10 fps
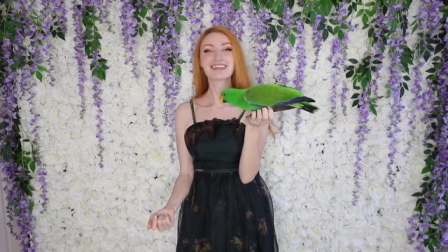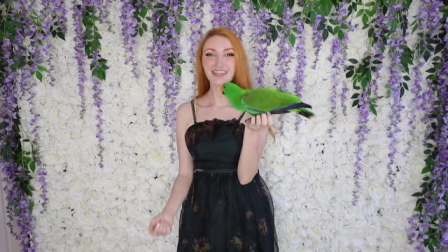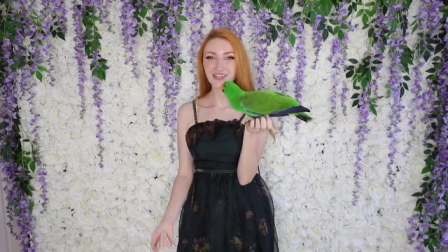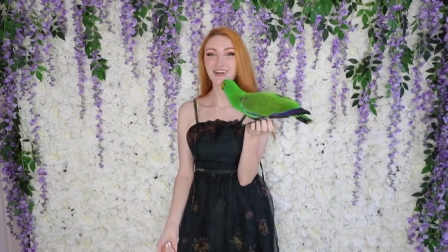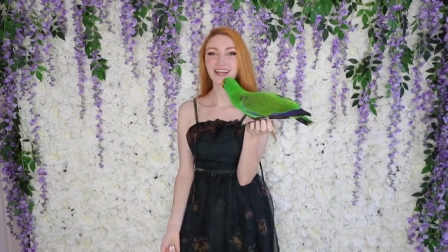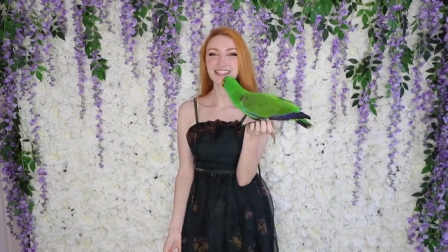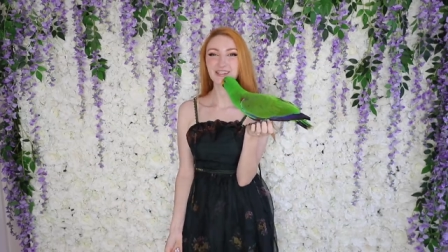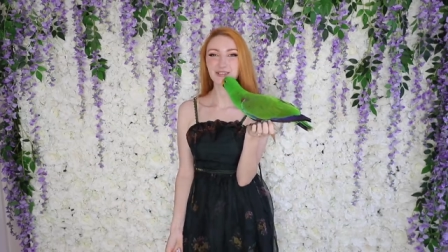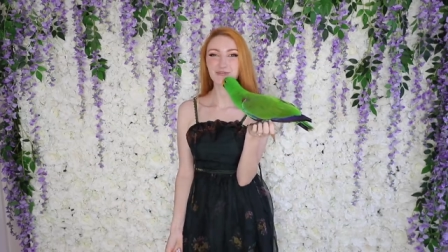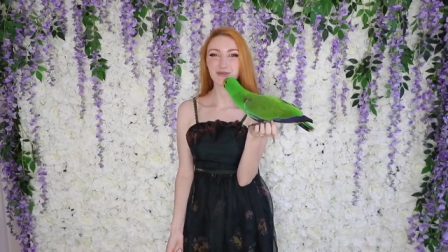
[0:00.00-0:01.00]
thank you guys
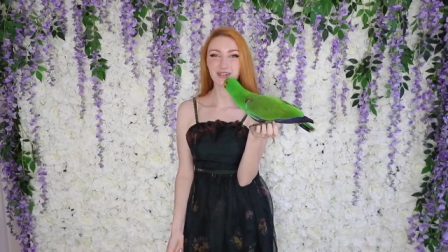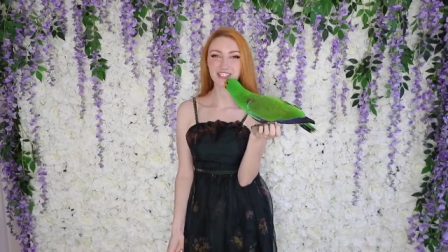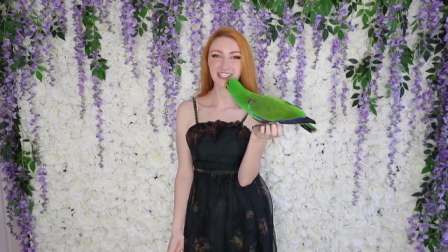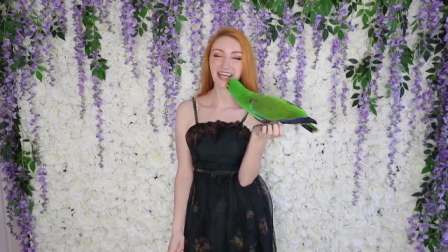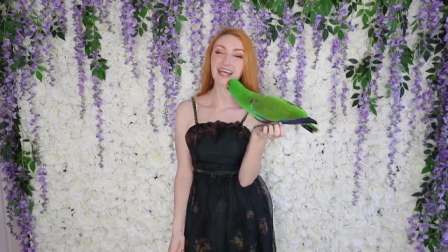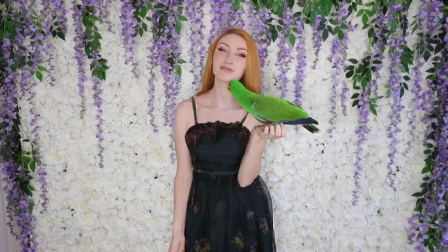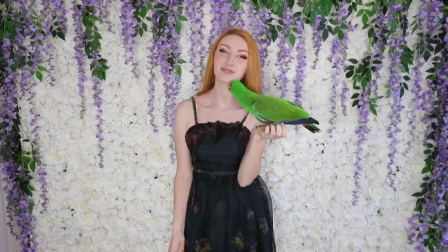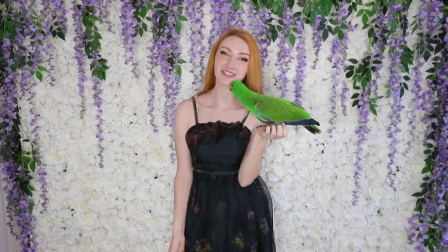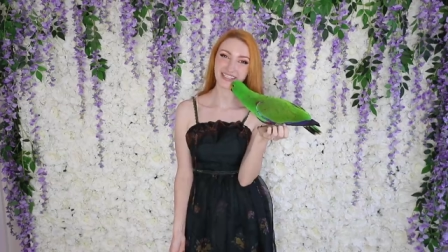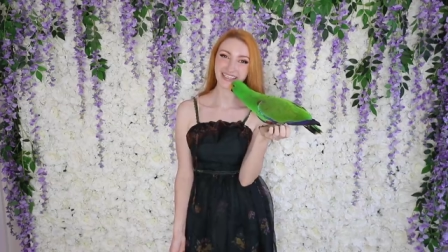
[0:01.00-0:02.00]
so much for watching, and
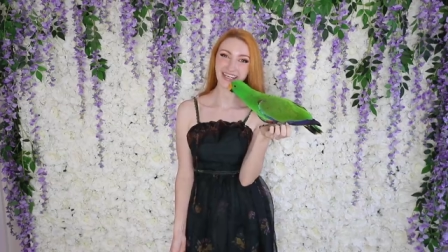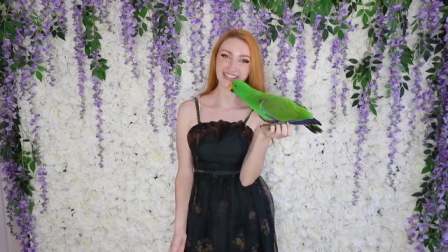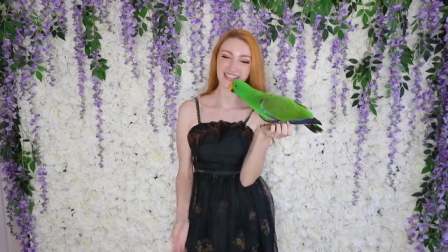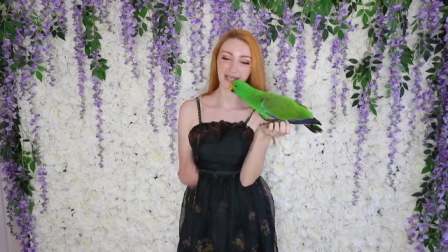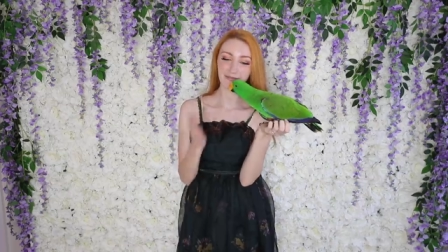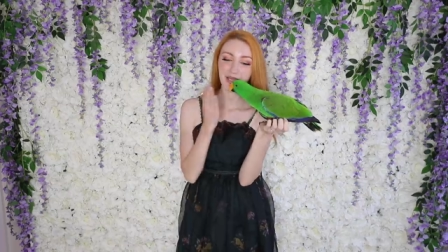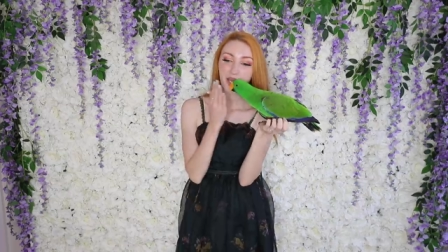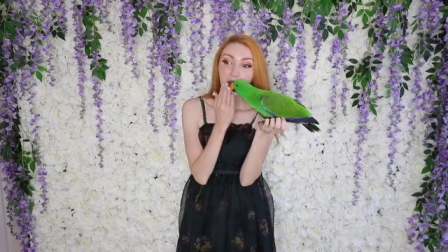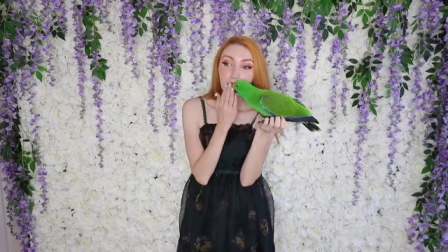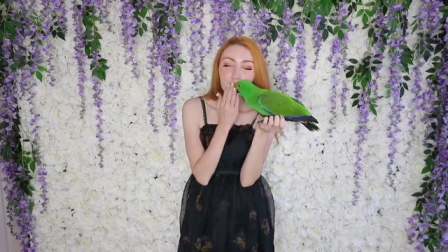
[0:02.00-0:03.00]
we'll see you next time.
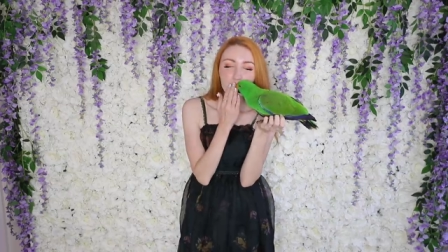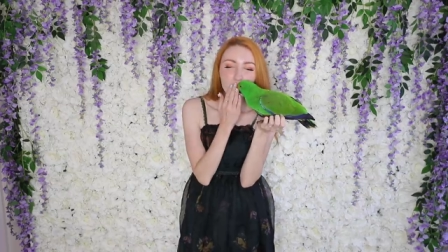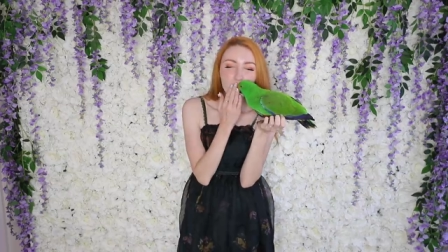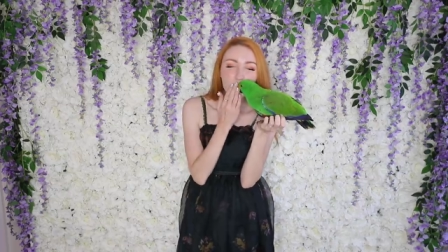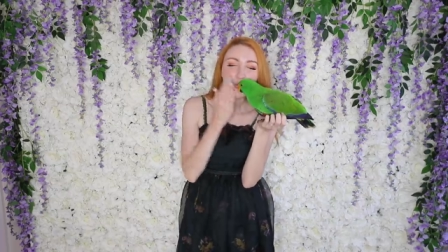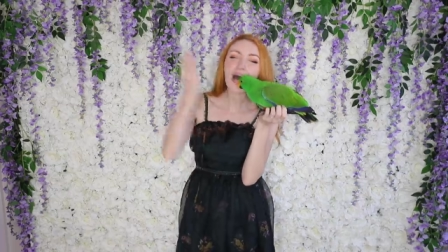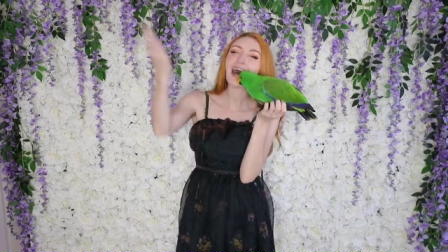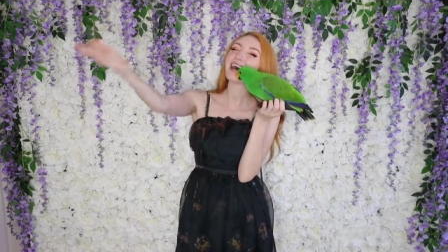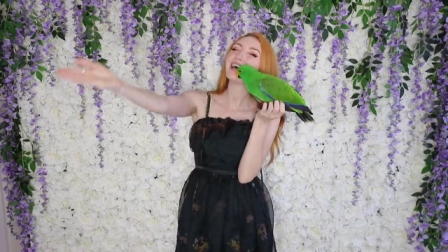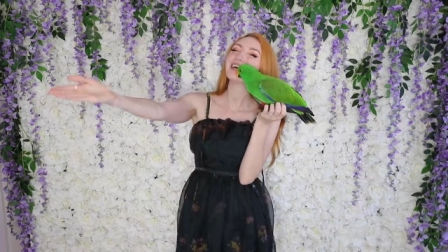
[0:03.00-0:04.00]

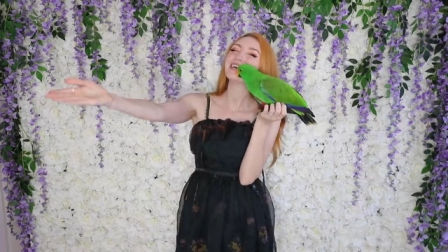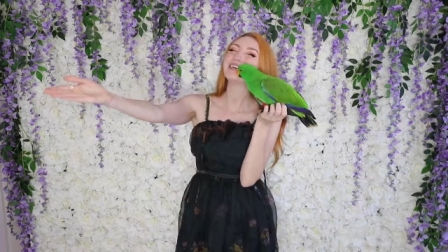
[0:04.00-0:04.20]
Mwah!